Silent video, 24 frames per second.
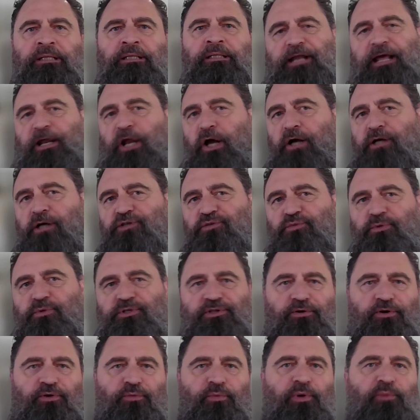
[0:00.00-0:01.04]
Net loss was
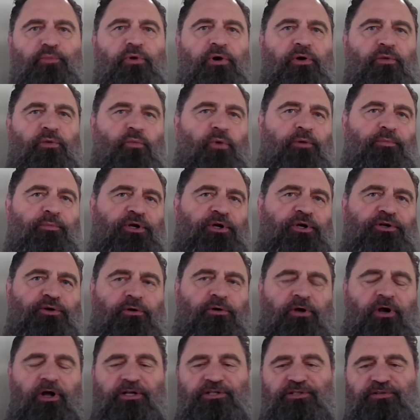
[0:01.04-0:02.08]
$31.1 million,
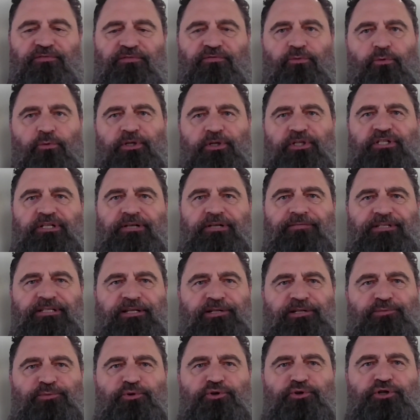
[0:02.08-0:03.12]
or a loss of 47
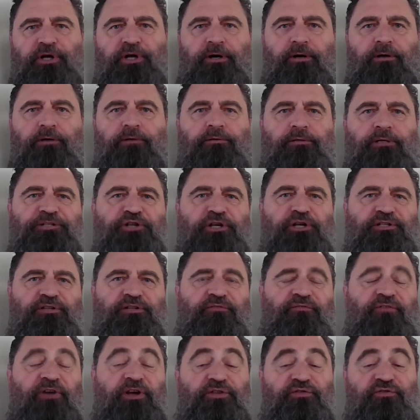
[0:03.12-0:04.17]
cents per share.
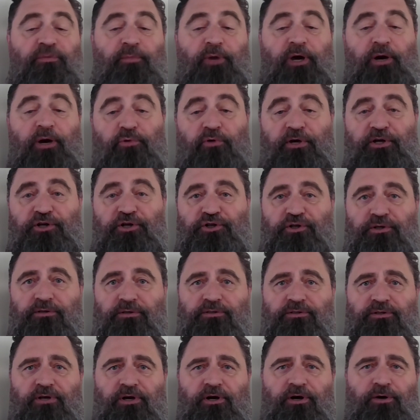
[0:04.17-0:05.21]
Adjusted funds from
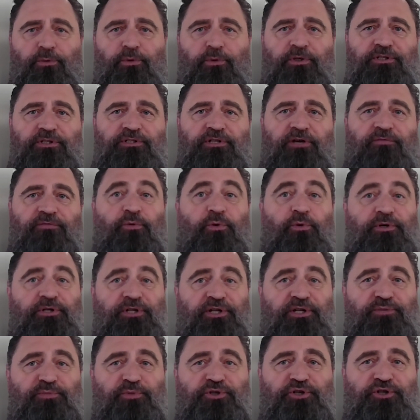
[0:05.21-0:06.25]
operations was 4
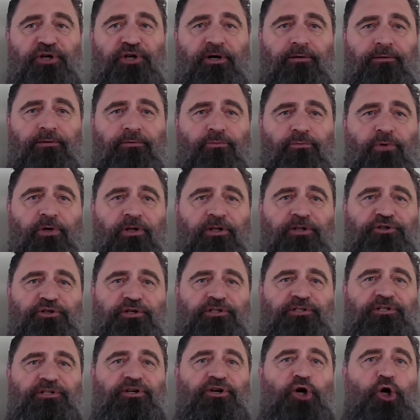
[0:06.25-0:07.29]
cents per share, while
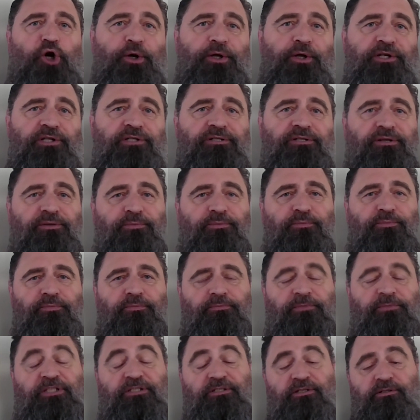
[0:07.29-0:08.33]
adjusted earnings,
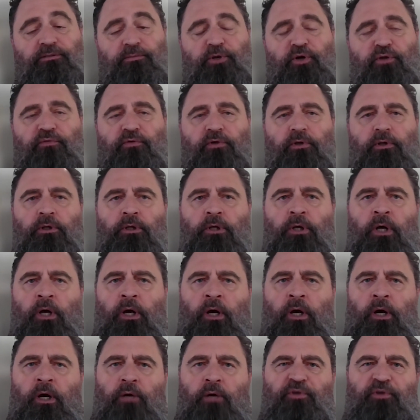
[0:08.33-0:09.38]
this is a mouthful,
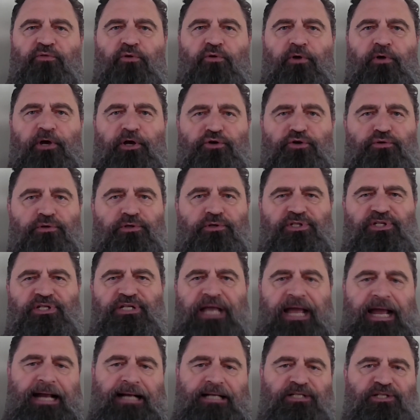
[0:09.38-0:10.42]
before interest,
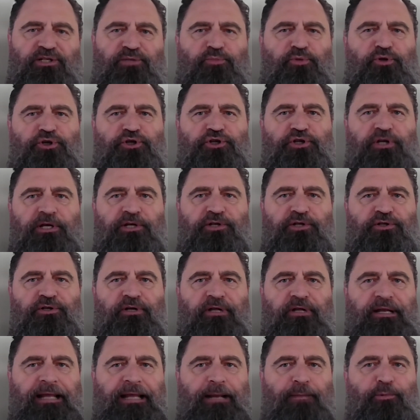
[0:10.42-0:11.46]
tax, depreciation,
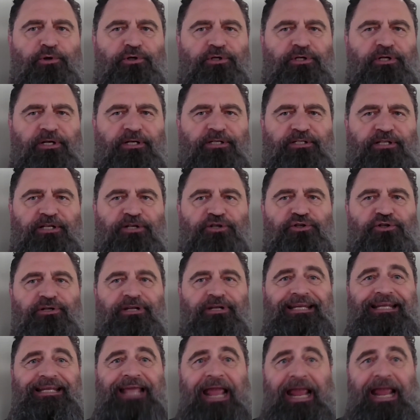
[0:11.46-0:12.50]
and amortization,
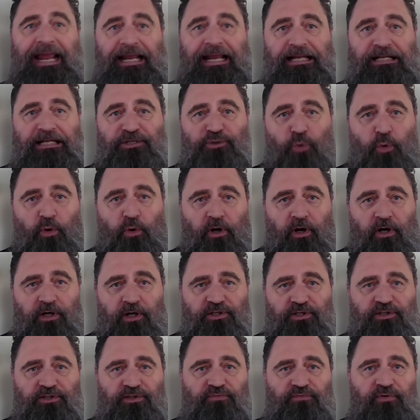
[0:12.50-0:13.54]
and gains or
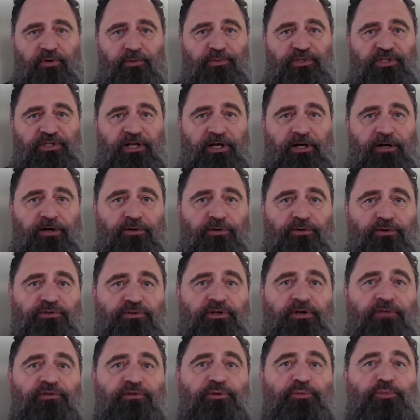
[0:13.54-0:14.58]
losses from
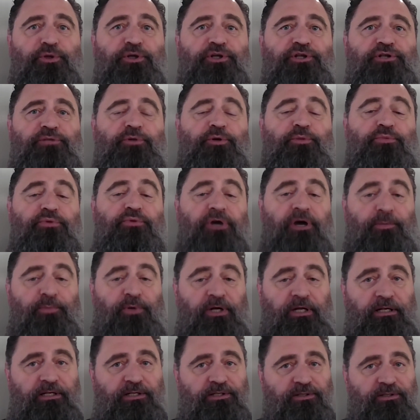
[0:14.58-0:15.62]
sales of depreciable
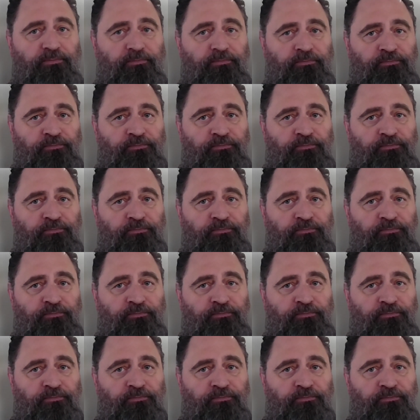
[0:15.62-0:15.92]
properties,